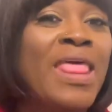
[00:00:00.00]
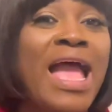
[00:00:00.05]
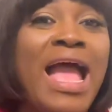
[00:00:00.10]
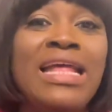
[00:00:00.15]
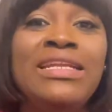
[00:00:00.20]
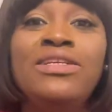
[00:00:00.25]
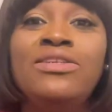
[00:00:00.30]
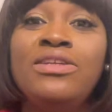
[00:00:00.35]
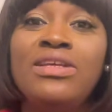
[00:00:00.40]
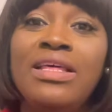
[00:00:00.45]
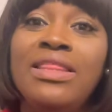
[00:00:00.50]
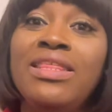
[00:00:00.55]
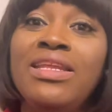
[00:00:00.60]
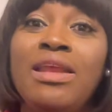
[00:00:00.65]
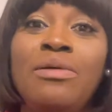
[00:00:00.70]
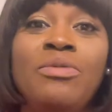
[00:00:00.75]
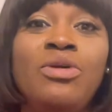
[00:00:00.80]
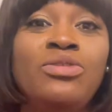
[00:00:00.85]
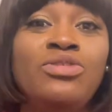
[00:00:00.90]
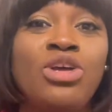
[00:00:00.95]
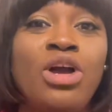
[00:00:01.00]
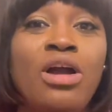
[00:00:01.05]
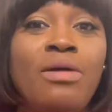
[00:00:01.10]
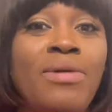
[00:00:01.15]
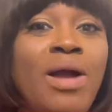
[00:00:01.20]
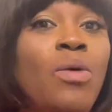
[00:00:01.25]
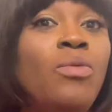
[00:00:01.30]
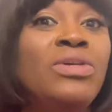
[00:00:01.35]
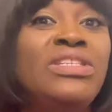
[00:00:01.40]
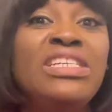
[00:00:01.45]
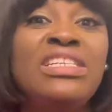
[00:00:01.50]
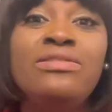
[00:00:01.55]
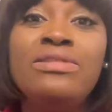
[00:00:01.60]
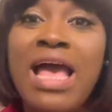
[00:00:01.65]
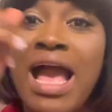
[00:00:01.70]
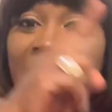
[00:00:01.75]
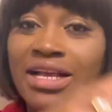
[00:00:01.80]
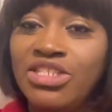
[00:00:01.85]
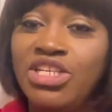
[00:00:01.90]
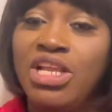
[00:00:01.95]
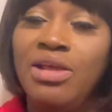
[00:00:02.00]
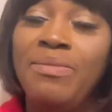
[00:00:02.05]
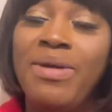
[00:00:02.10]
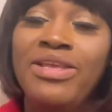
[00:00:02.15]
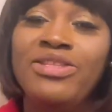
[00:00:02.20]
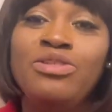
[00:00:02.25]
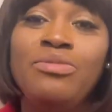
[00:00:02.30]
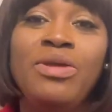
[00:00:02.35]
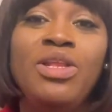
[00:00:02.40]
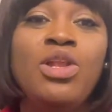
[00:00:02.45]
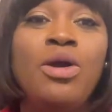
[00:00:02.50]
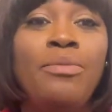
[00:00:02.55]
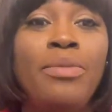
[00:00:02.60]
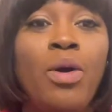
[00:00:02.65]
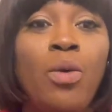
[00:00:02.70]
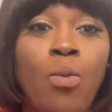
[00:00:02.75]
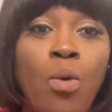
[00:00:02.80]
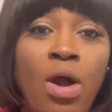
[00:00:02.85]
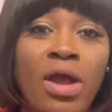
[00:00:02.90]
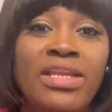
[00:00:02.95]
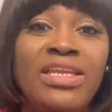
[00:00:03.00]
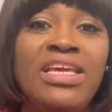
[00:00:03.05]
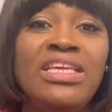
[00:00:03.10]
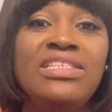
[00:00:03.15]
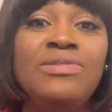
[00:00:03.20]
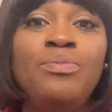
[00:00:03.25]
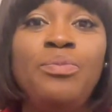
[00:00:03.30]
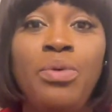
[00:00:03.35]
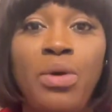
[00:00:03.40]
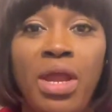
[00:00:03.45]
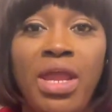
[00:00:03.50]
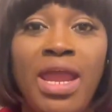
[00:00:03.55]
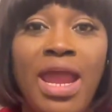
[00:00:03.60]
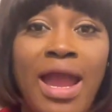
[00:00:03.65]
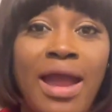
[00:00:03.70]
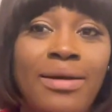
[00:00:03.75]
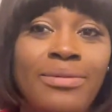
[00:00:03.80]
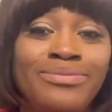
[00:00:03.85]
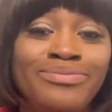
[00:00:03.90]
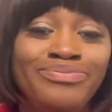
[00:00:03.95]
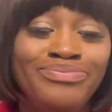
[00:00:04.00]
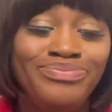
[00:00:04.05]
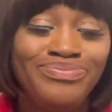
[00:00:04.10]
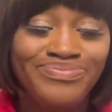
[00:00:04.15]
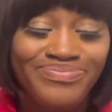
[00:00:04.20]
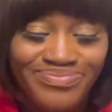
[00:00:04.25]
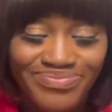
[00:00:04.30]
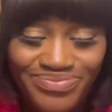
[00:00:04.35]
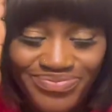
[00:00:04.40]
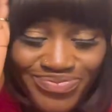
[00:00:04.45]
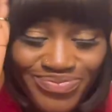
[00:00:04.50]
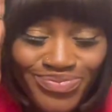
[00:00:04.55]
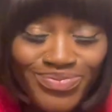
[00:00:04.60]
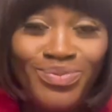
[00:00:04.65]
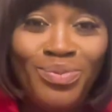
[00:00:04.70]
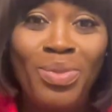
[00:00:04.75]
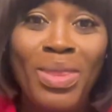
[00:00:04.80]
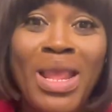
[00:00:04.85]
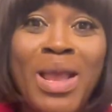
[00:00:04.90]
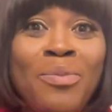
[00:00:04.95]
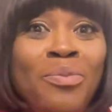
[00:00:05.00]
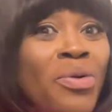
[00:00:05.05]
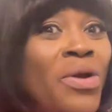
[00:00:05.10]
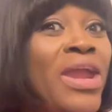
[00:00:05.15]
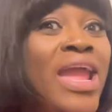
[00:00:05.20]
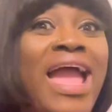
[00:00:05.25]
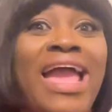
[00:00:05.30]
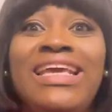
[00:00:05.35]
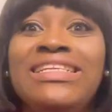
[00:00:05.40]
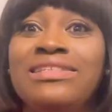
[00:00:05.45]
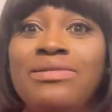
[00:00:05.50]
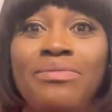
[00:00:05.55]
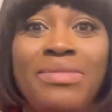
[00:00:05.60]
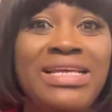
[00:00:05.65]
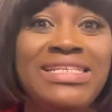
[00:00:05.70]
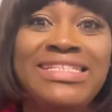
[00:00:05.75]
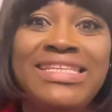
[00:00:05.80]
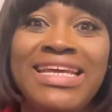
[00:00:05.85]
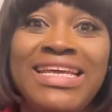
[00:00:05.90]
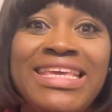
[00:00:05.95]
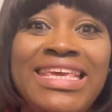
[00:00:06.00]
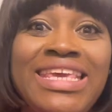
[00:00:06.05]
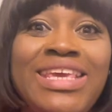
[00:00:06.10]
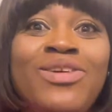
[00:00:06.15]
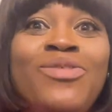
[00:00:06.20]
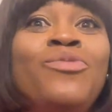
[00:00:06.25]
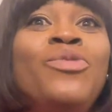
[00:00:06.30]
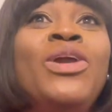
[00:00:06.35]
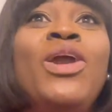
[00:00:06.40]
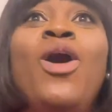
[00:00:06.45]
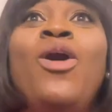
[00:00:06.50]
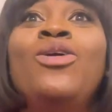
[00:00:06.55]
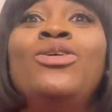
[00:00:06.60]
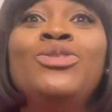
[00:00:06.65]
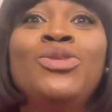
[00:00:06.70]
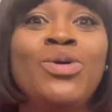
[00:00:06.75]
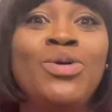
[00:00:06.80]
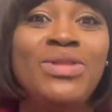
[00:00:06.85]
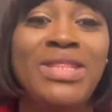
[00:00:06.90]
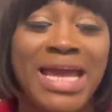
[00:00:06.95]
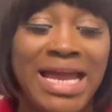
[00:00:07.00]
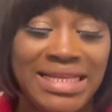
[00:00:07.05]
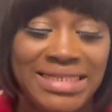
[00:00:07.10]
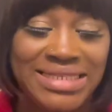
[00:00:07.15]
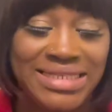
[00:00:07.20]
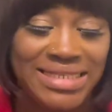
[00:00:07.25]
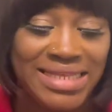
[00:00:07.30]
And another thing I'm going to talk about, which is actually meant to be number one, is prayer. Prayer is a master key. We all know that.